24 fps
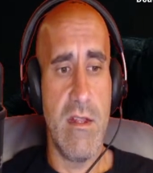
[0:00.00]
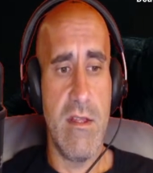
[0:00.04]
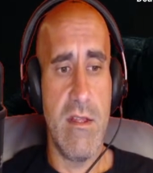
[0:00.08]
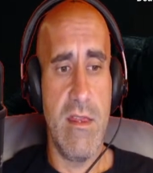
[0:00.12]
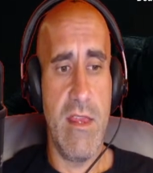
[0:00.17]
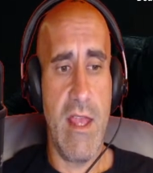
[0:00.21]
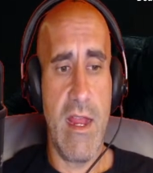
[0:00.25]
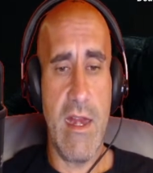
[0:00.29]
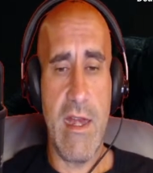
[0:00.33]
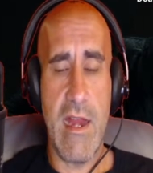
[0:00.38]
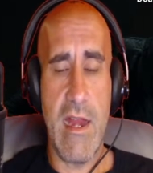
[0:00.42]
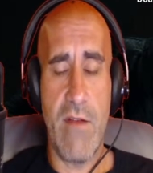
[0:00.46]

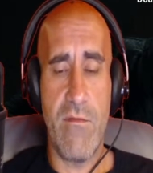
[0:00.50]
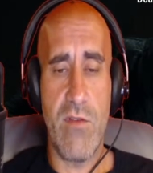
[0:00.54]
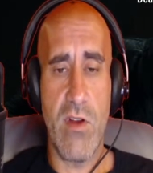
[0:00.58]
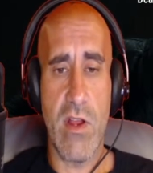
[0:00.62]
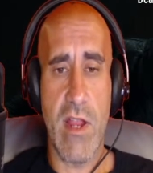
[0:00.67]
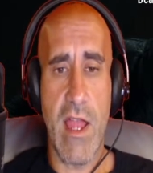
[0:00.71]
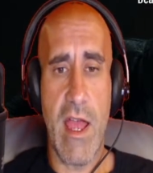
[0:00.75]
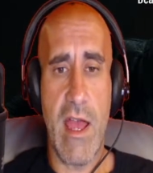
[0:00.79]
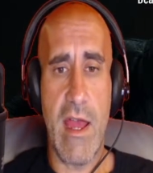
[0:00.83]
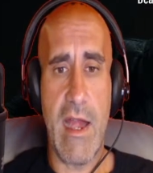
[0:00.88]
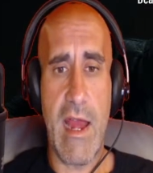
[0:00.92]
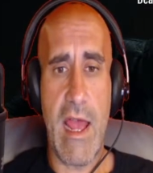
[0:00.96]
they
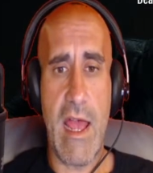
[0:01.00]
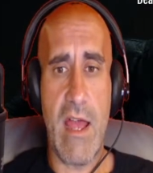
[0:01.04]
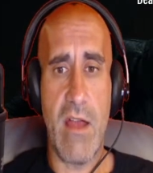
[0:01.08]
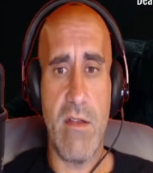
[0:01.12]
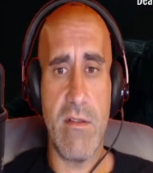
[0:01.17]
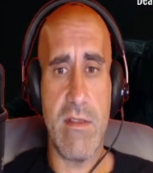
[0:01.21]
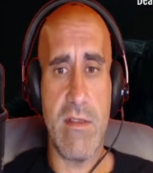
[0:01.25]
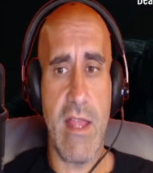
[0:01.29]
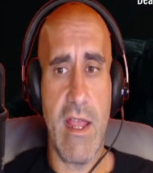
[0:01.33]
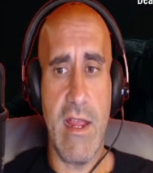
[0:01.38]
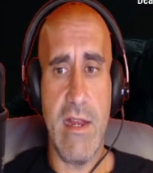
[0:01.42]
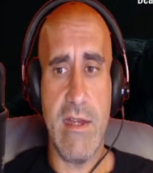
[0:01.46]
never got
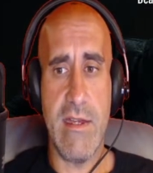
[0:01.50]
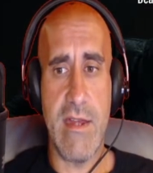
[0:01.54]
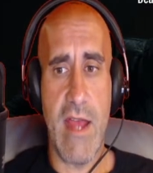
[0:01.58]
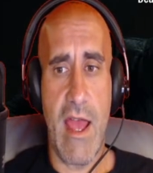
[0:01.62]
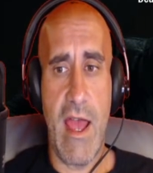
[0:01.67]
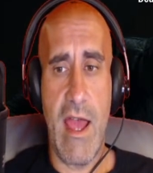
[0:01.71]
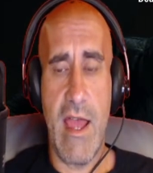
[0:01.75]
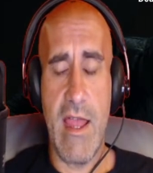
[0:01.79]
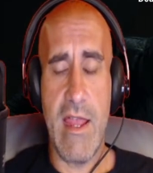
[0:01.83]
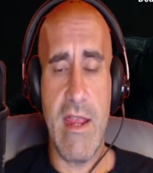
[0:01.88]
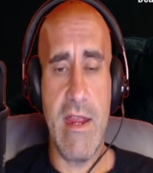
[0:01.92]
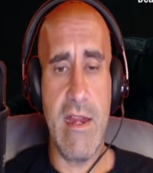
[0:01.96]
out. They
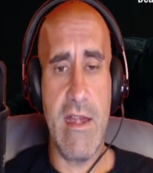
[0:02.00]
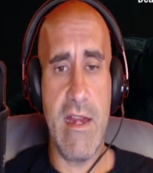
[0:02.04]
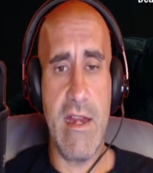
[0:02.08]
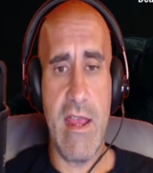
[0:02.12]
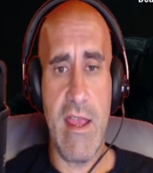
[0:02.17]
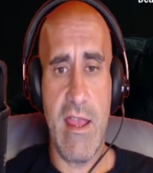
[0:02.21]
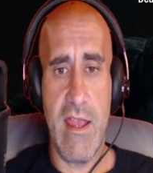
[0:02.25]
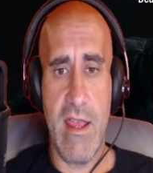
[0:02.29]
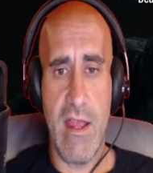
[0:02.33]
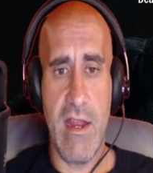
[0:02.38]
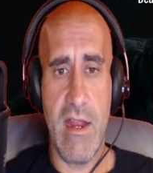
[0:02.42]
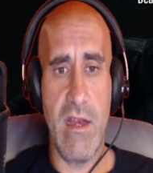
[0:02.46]

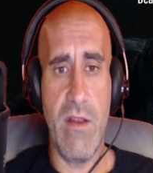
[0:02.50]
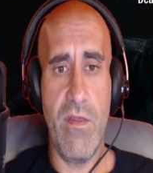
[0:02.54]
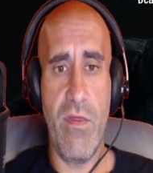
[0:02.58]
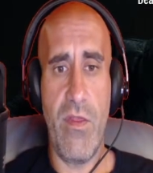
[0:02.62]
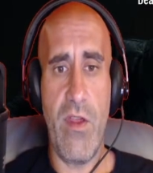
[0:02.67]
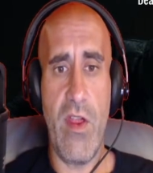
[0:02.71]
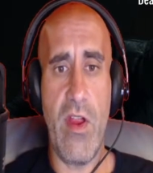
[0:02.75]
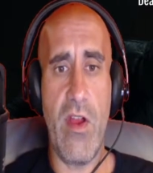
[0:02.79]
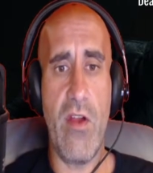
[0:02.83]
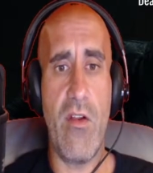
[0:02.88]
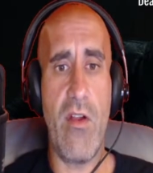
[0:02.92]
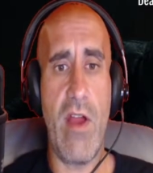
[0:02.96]
died
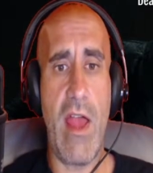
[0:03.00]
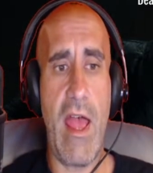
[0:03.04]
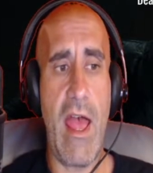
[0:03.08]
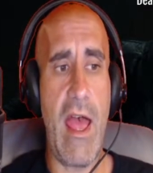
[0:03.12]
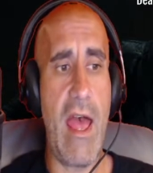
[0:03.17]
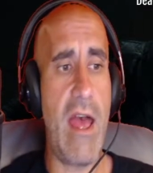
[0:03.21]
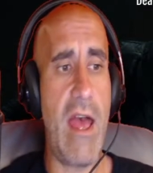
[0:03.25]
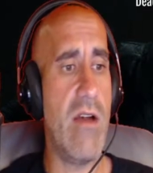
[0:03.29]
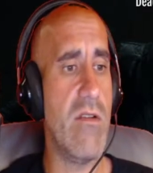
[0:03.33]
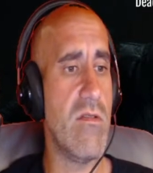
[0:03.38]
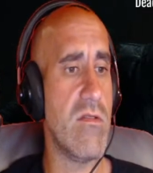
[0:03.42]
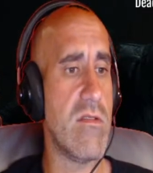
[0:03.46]
in their
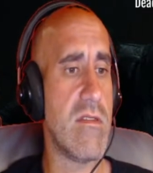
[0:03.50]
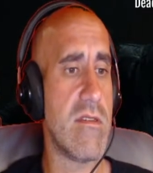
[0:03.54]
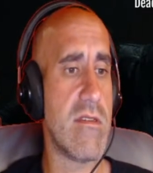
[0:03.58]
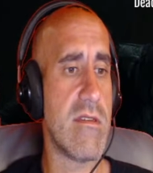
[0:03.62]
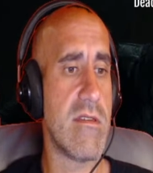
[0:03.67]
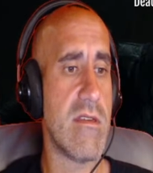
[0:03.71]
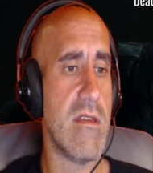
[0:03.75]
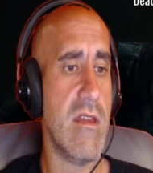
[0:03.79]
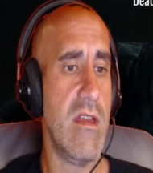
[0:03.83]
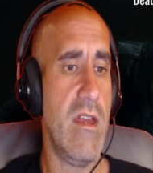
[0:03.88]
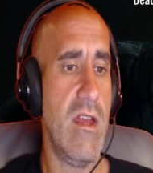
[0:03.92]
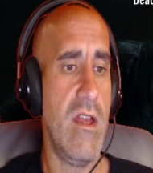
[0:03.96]

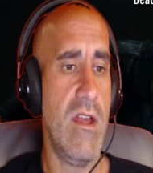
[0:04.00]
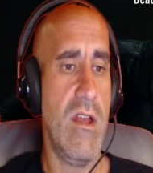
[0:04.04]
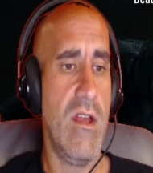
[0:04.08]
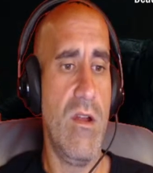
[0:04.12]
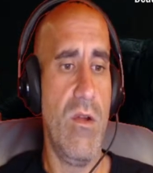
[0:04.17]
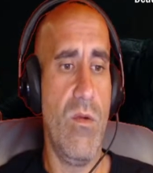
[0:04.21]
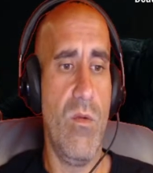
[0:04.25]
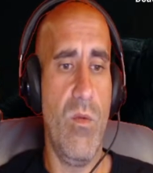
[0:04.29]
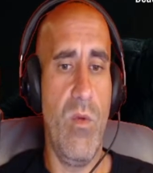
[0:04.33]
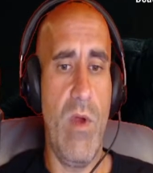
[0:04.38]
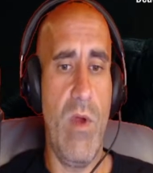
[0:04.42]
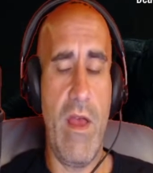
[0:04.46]
house,
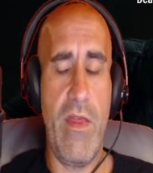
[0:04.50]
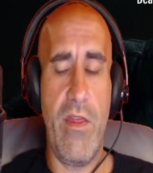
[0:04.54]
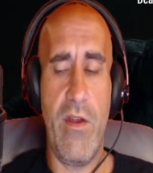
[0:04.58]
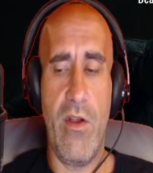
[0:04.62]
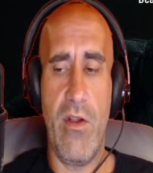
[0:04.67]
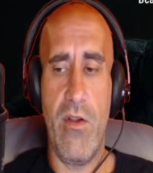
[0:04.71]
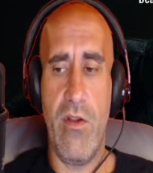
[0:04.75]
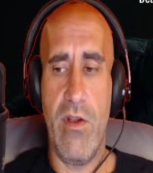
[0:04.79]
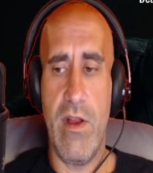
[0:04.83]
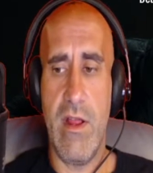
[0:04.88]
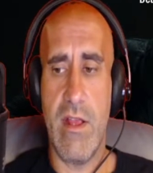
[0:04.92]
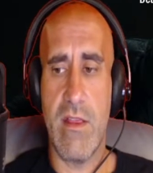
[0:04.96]

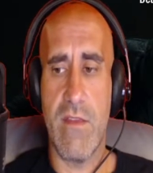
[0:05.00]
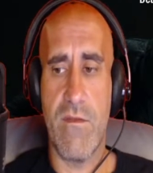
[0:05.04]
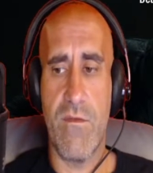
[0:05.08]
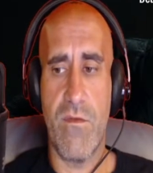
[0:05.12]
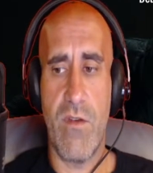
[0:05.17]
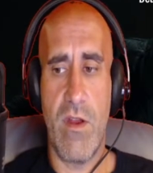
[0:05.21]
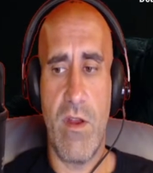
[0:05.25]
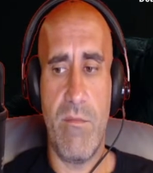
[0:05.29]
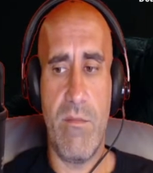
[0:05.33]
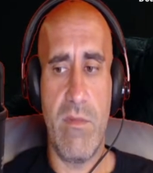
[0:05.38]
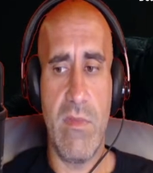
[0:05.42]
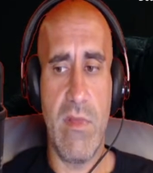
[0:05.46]
whether it's
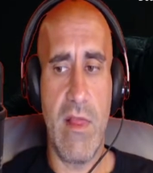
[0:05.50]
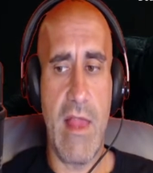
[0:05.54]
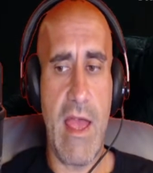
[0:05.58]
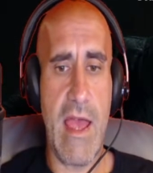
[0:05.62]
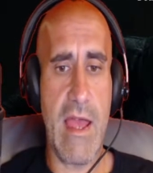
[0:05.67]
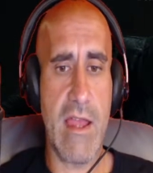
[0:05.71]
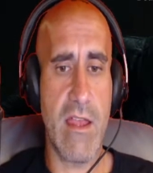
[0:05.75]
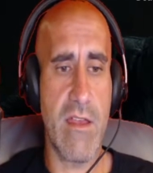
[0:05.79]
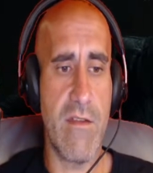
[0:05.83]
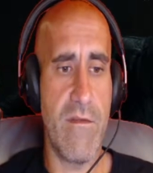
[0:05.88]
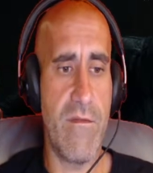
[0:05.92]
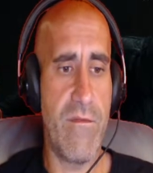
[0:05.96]
from
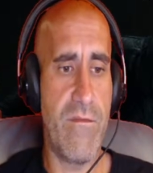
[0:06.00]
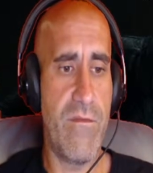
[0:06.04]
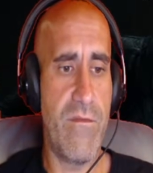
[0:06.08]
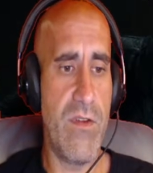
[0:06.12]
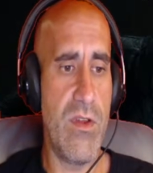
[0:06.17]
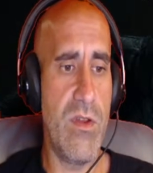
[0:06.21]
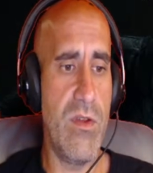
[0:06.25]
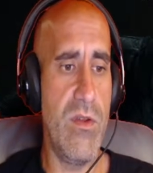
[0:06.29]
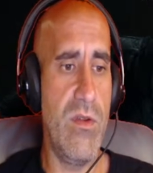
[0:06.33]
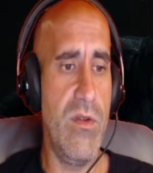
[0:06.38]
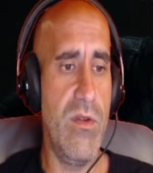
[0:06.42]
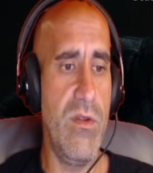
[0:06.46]
lack of
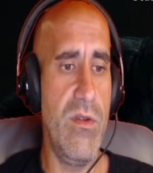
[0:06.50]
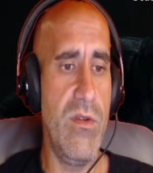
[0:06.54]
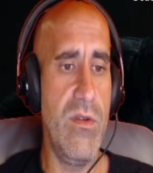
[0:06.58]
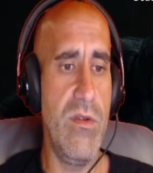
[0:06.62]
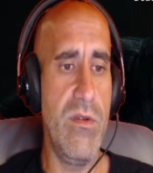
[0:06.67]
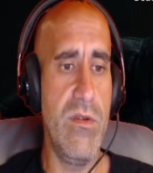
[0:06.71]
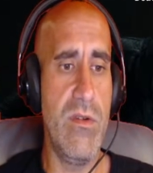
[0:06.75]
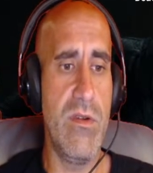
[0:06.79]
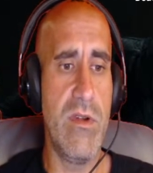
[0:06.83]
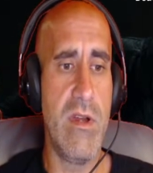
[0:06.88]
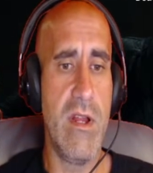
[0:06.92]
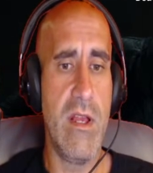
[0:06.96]

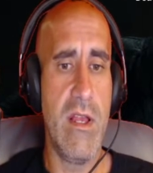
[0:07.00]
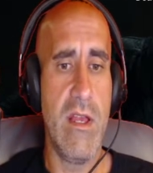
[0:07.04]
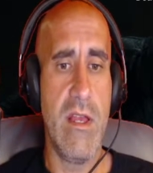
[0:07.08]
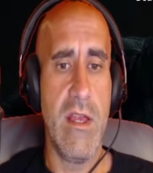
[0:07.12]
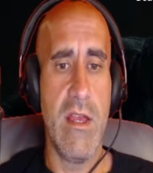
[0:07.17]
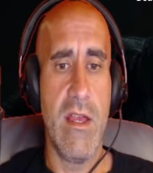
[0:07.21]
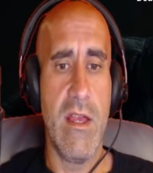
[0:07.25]
food.